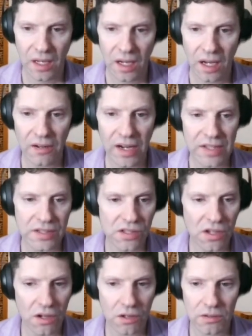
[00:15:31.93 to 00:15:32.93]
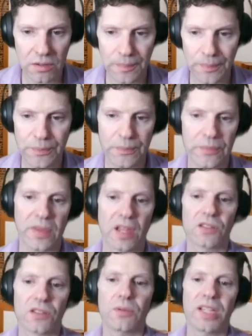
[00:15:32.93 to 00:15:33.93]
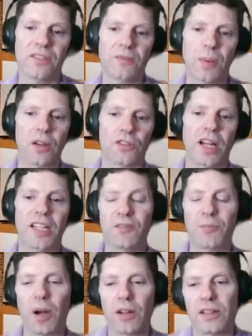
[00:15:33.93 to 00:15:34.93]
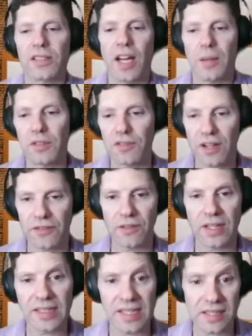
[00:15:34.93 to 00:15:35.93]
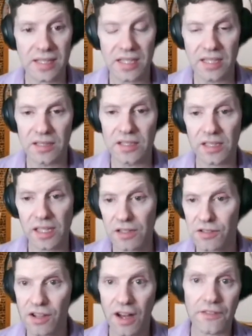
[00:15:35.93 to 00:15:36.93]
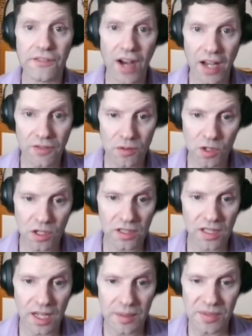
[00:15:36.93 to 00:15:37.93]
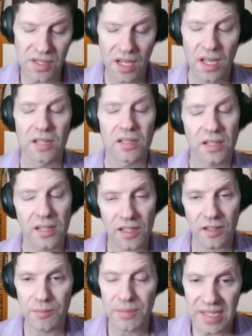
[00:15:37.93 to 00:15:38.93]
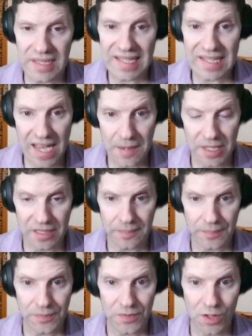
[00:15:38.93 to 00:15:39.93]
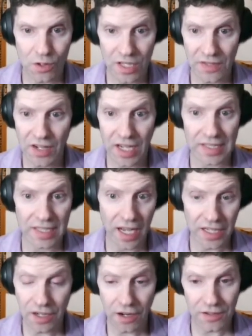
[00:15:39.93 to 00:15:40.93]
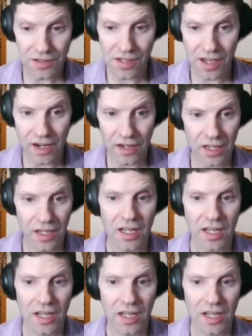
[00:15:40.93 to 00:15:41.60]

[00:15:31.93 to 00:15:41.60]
All right, so do we try to give partner a diamond rough? Well, let's see. Declarer's got 5 or more clubs. Declarer bids Stamen, so they've got 9 cards there.